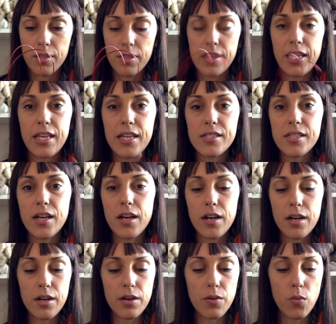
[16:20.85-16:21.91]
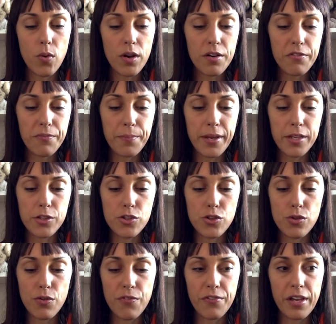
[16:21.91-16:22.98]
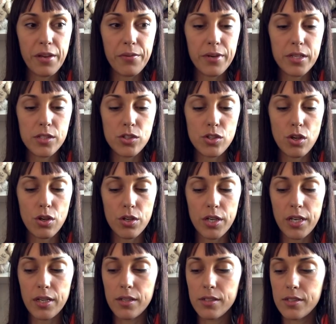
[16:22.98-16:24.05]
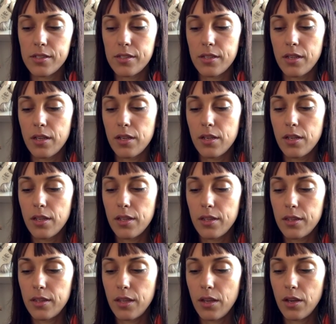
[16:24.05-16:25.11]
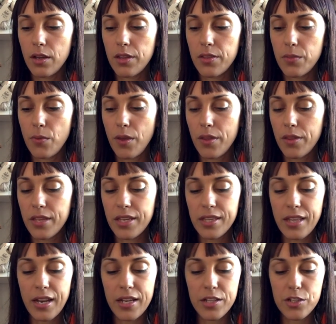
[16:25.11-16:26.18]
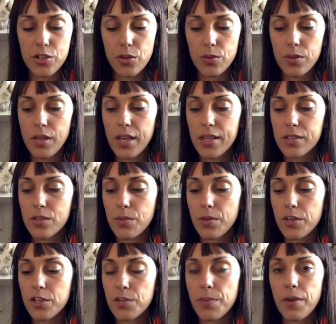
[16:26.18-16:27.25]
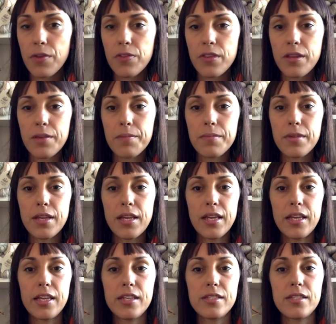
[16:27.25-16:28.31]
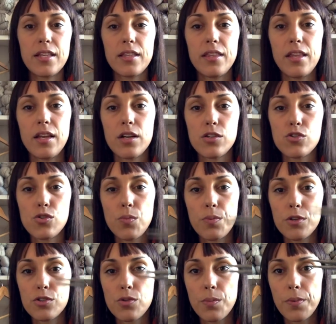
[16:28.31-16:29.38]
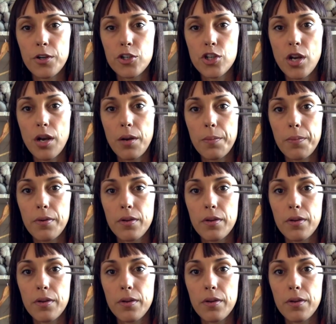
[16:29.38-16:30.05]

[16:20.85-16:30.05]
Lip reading: these are one of my two favorite sock needles. The one thing that I don't like so much about them is that they are super, super sharp.